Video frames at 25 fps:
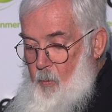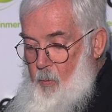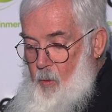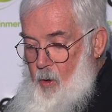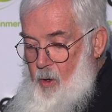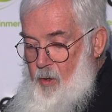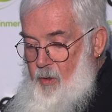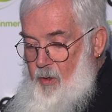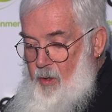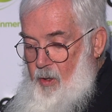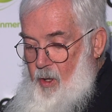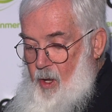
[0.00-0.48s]

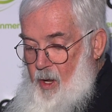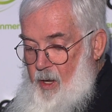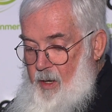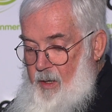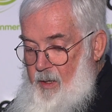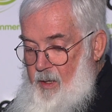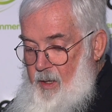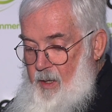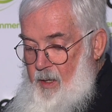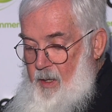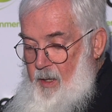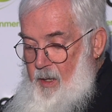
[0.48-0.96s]
work light
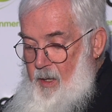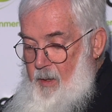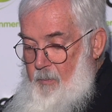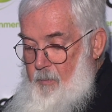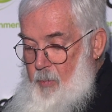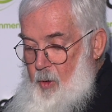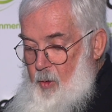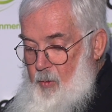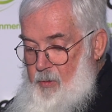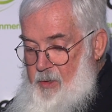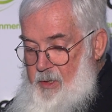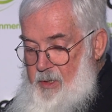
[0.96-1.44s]

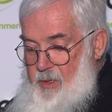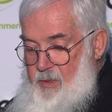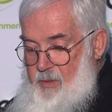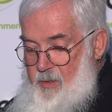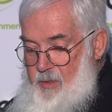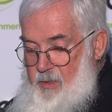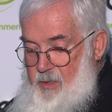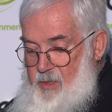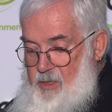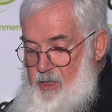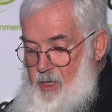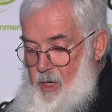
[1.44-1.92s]
built into
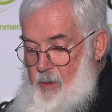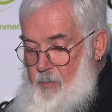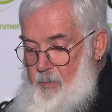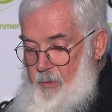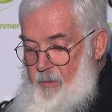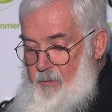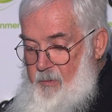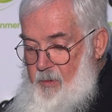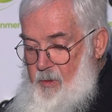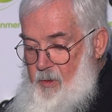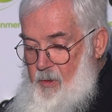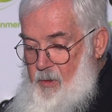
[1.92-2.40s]
the top
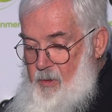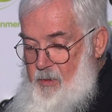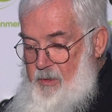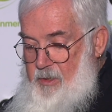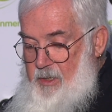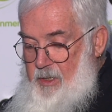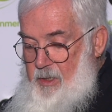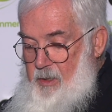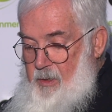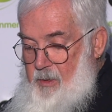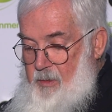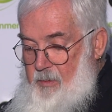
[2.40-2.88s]
of the
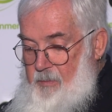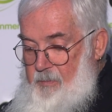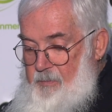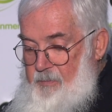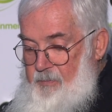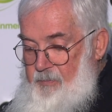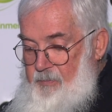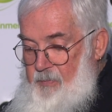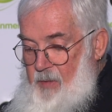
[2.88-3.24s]
console.